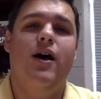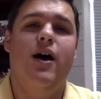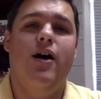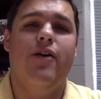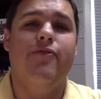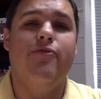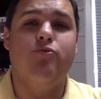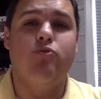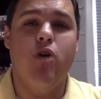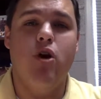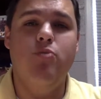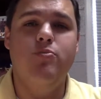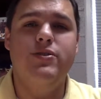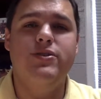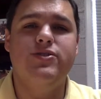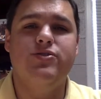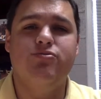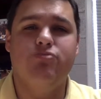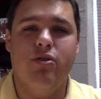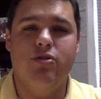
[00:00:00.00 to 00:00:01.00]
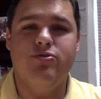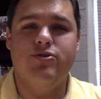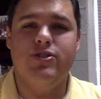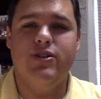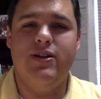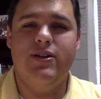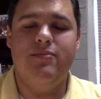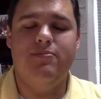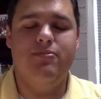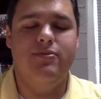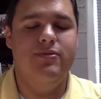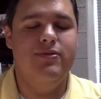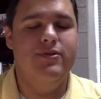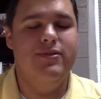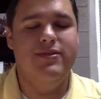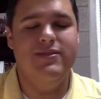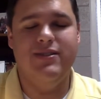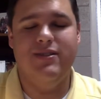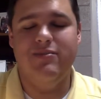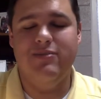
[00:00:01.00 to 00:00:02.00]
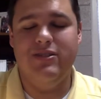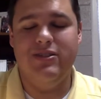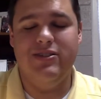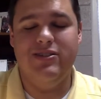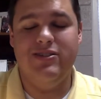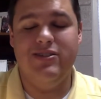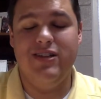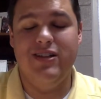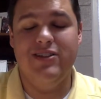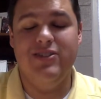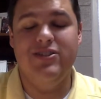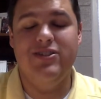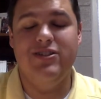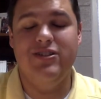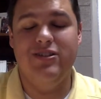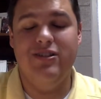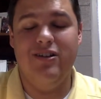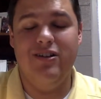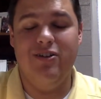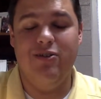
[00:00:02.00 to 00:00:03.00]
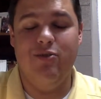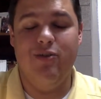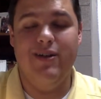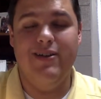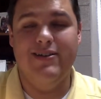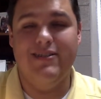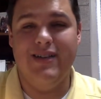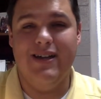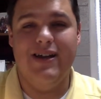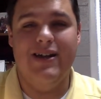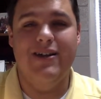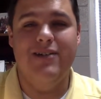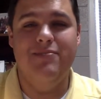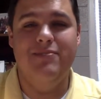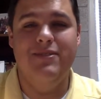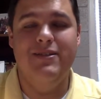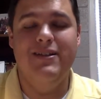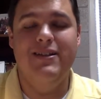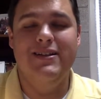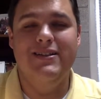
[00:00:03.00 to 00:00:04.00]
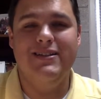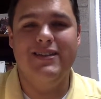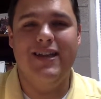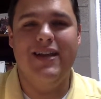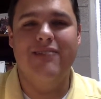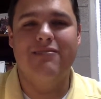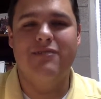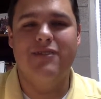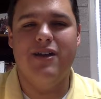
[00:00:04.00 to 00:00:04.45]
of Romans Road Trip. It's going to be such a great time together,